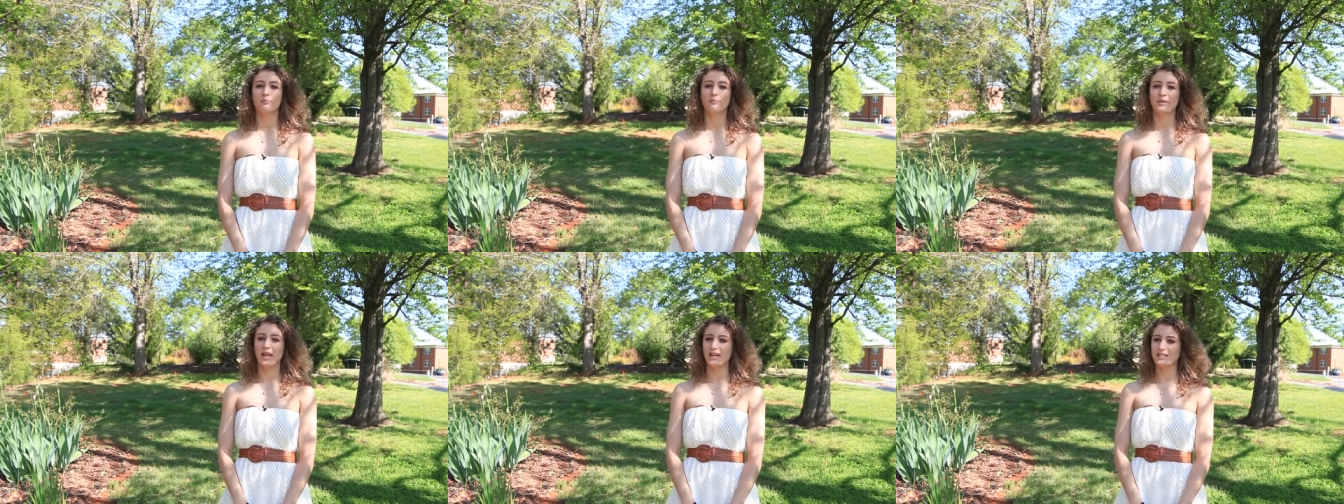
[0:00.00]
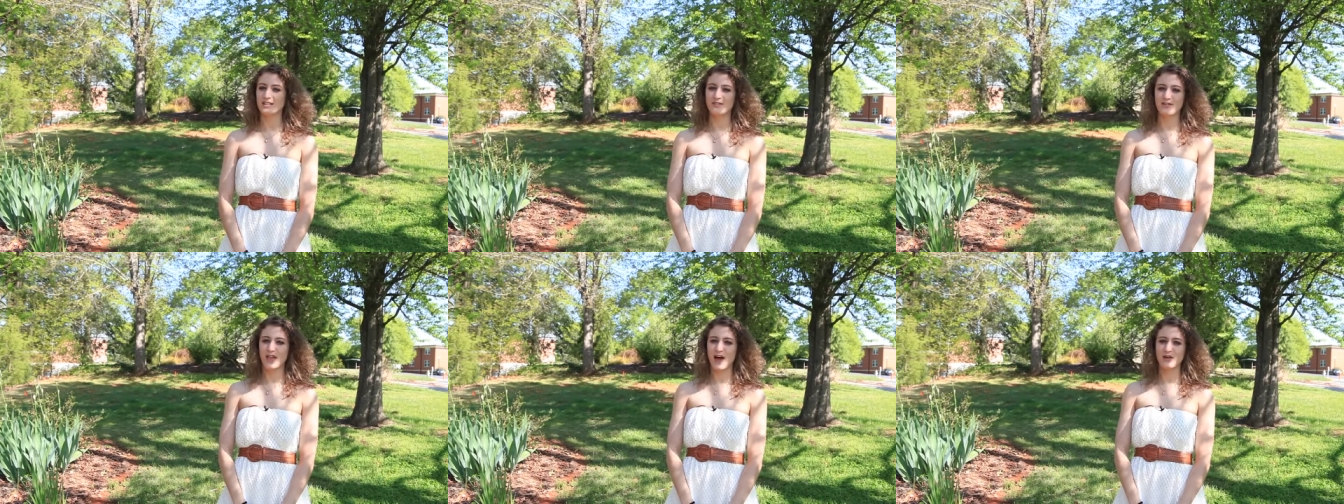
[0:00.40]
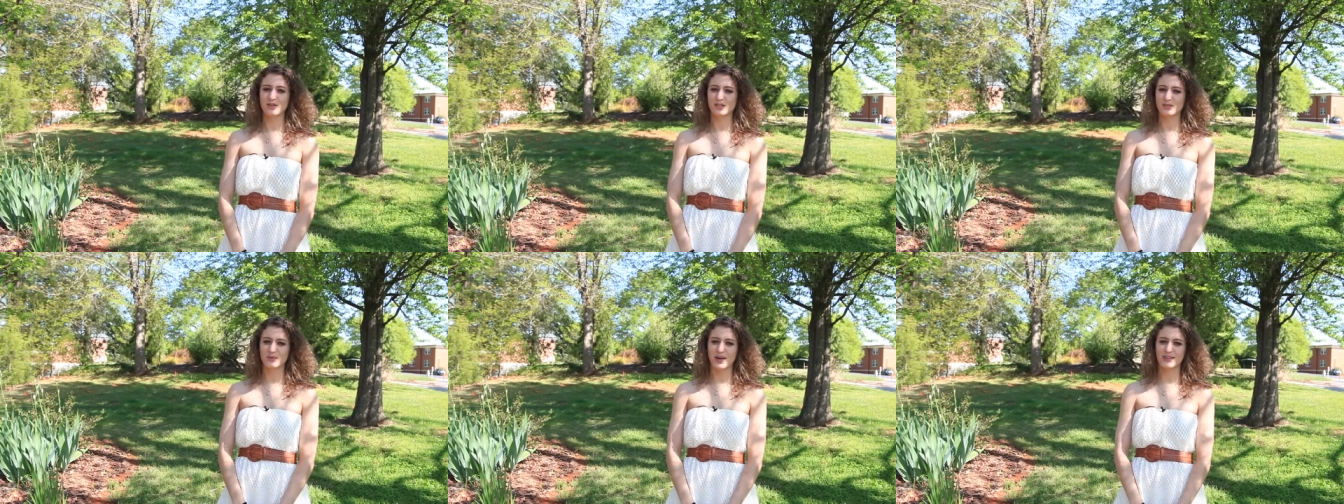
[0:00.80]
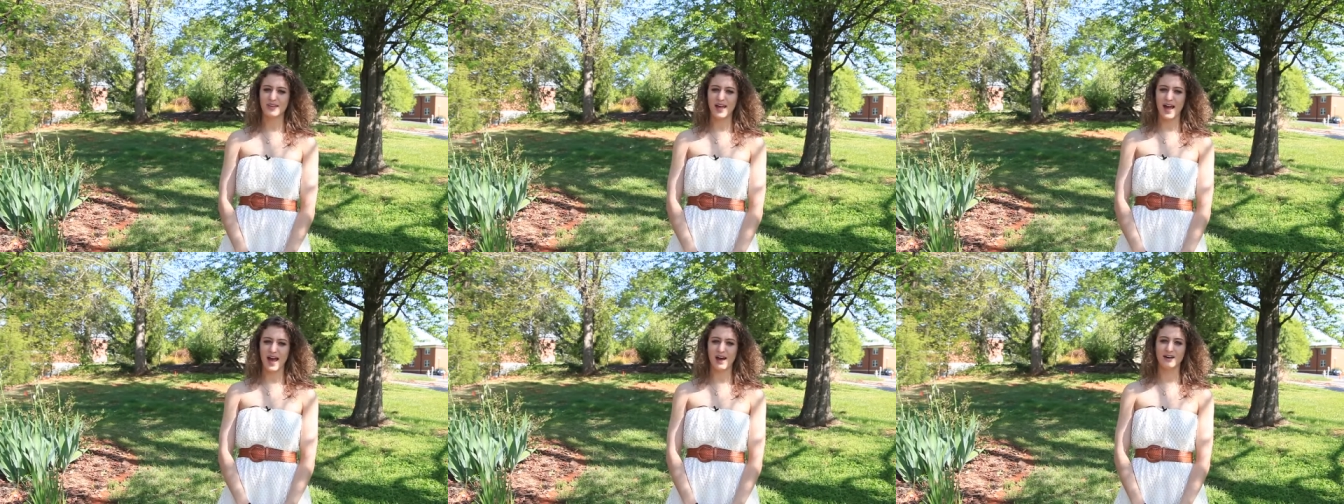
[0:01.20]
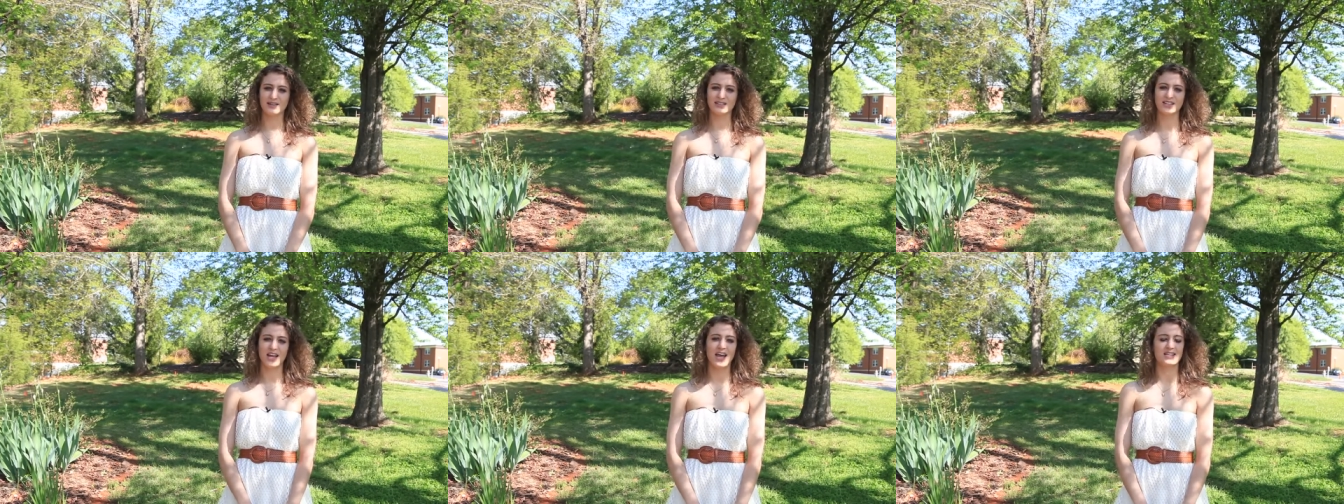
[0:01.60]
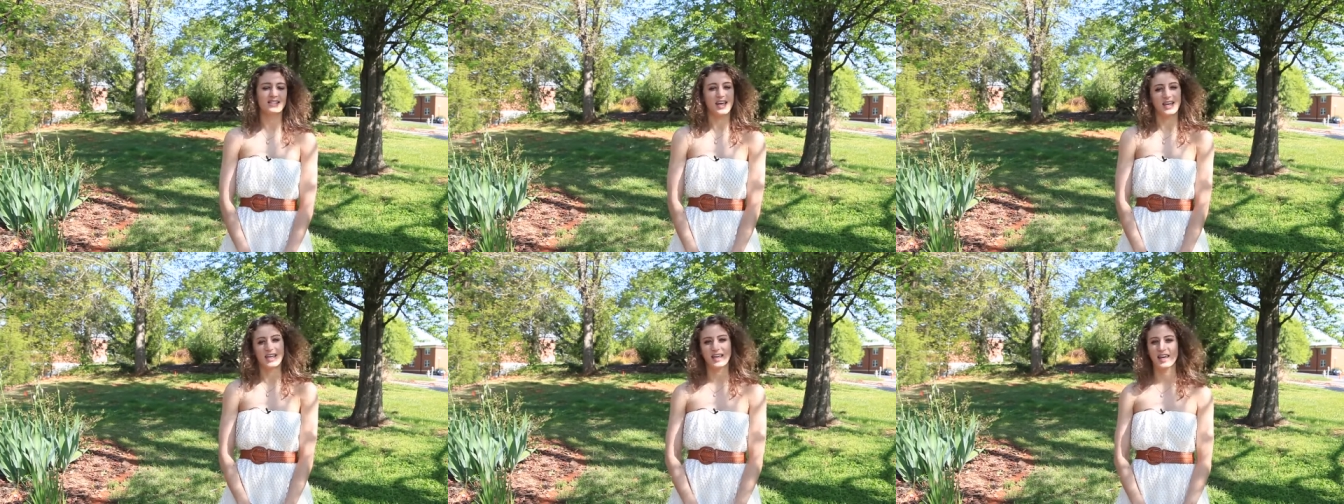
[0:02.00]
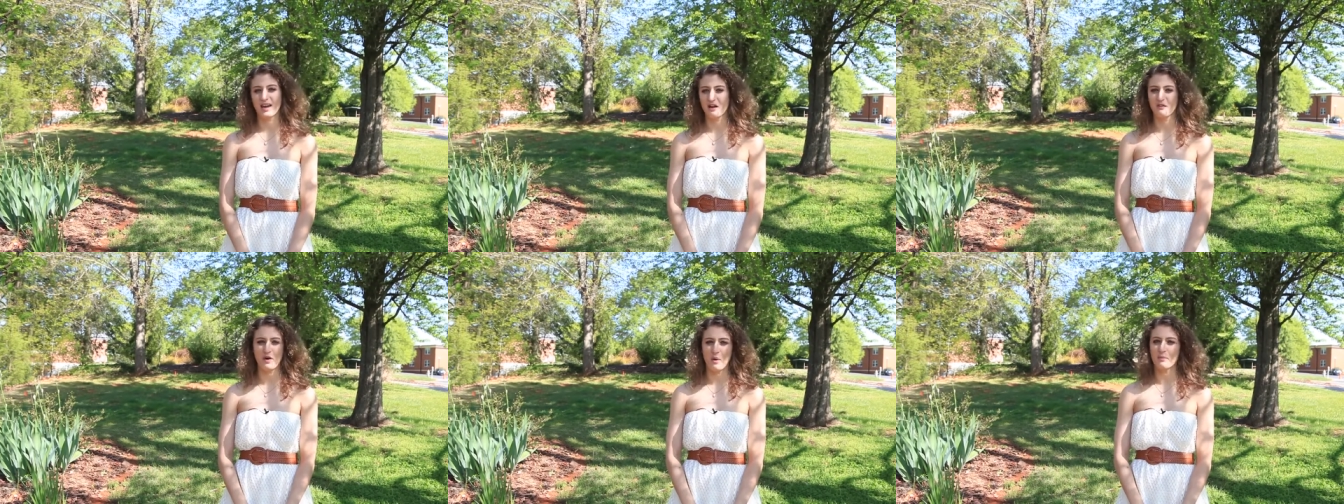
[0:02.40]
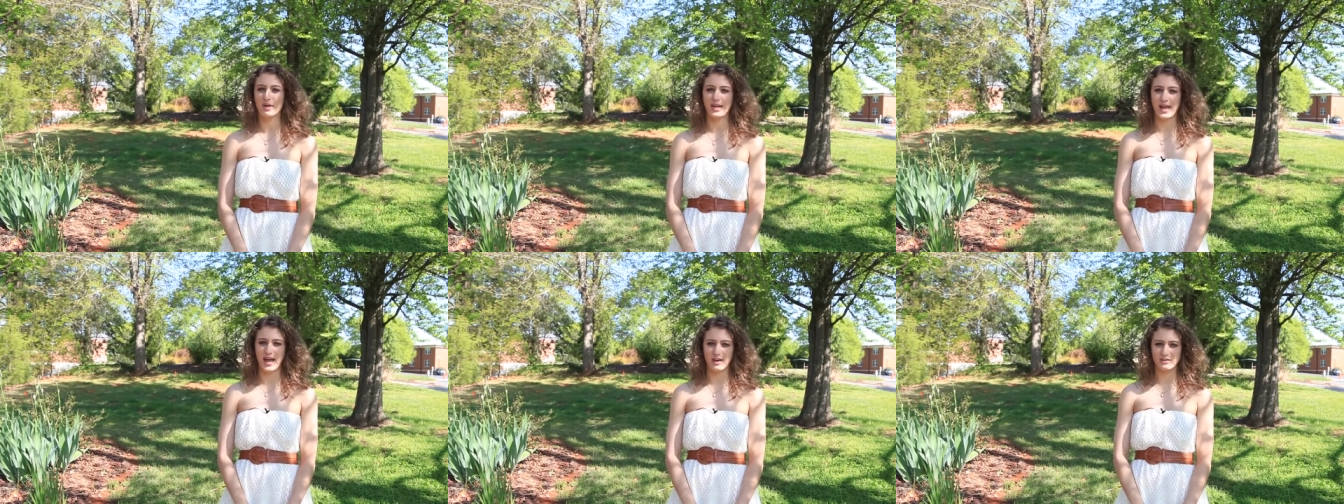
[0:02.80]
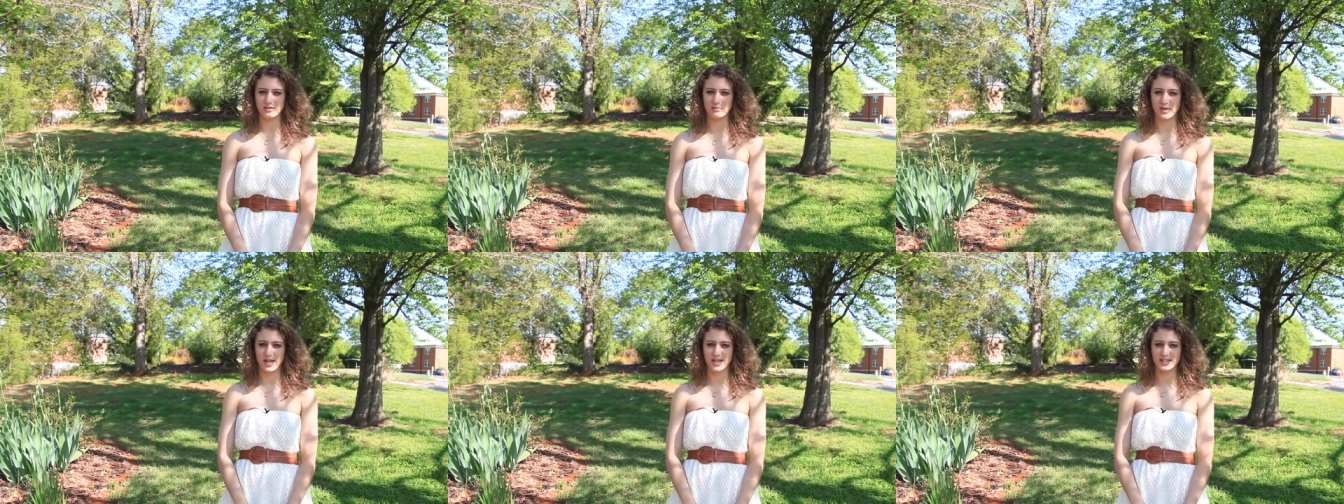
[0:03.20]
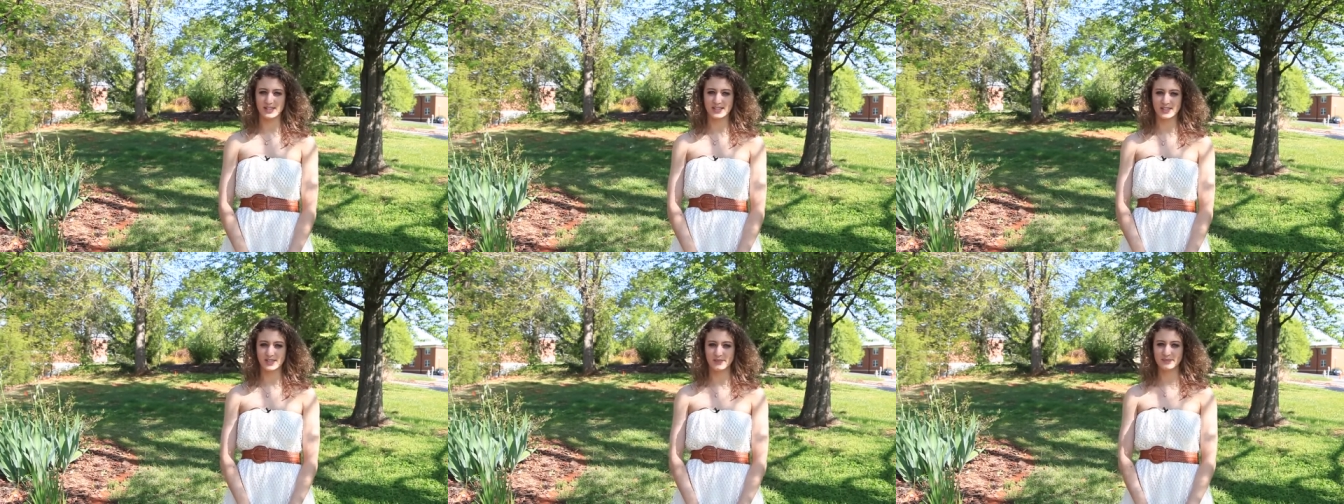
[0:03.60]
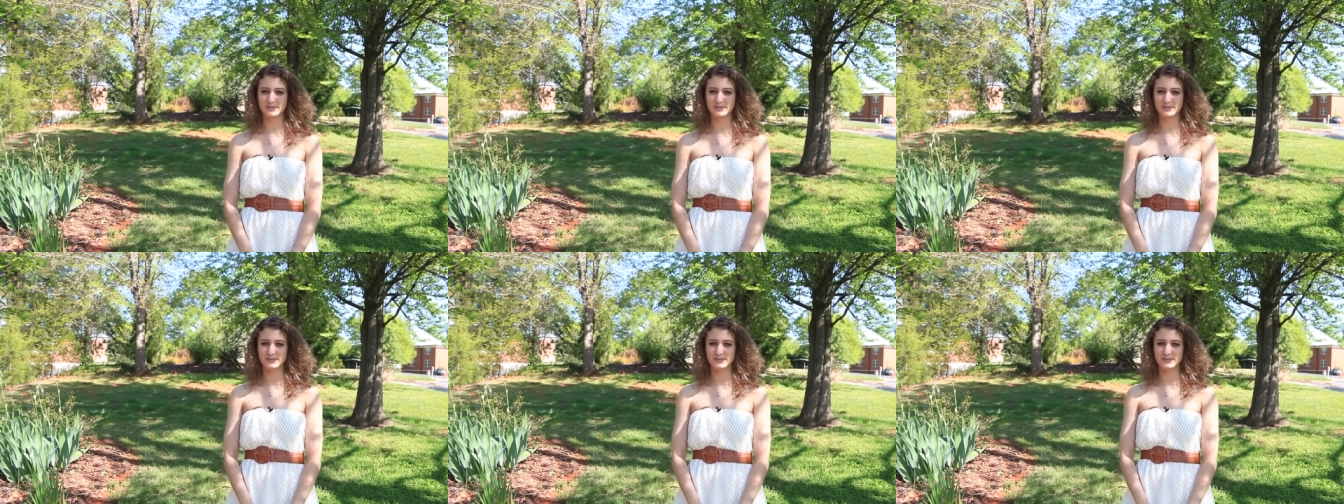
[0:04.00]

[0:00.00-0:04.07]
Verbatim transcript: planting flowers around the house, and taking care of our many houseplants.